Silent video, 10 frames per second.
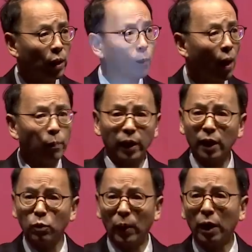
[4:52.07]
Property
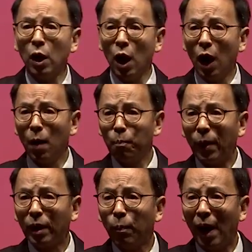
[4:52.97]
has been a
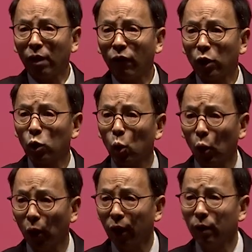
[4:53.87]
big part of the
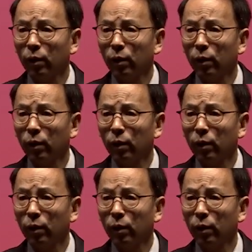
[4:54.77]
story.